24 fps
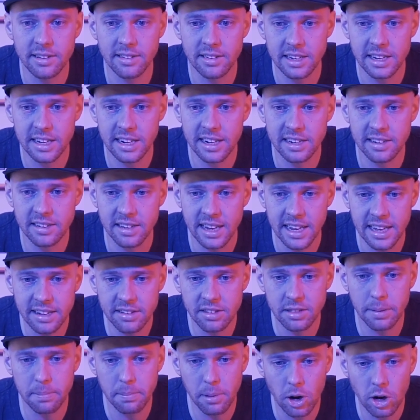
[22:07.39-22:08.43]
I see it as,
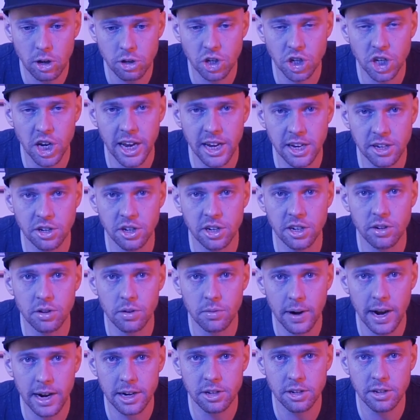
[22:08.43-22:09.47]
is the ball changing
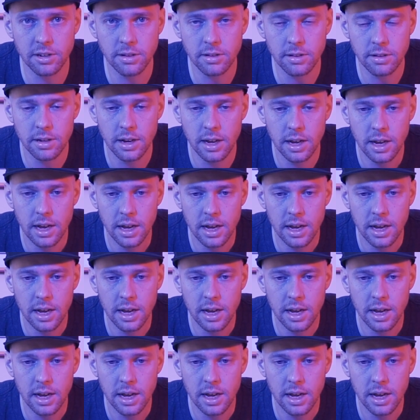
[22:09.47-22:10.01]
directions?